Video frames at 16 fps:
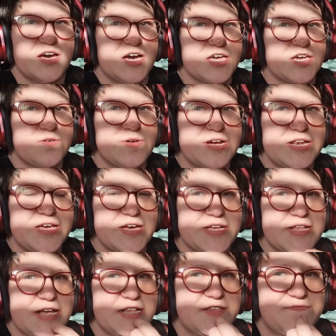I quickly
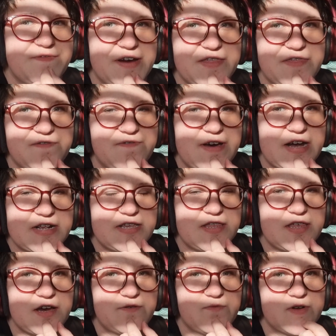identified the
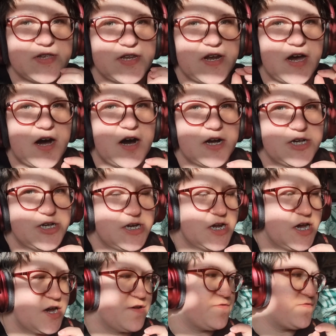fact that I wasn't harsh
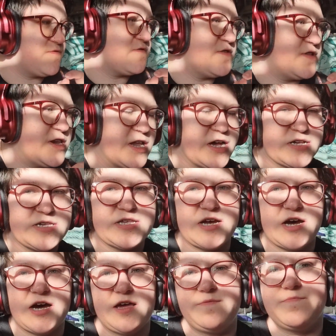enough last
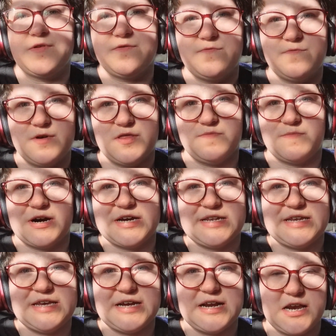time with my
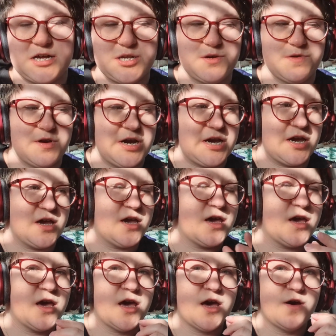decluttering.
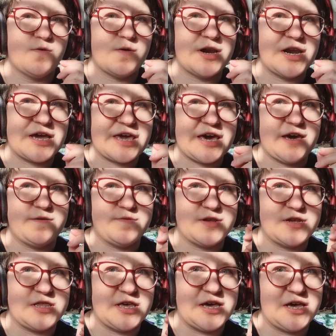When it came
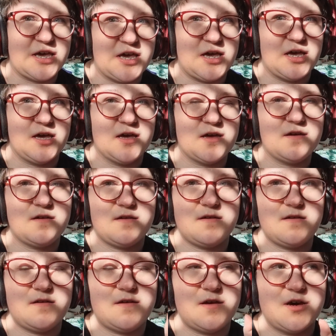to the
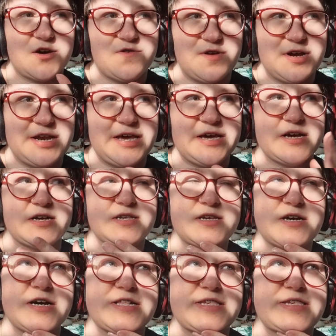acrylics,
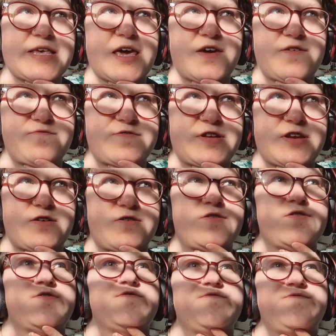I'd saved a
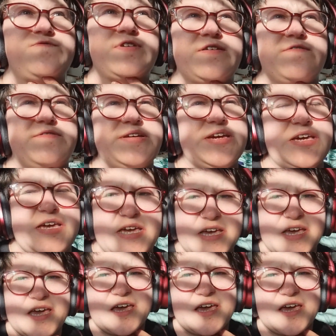lot of very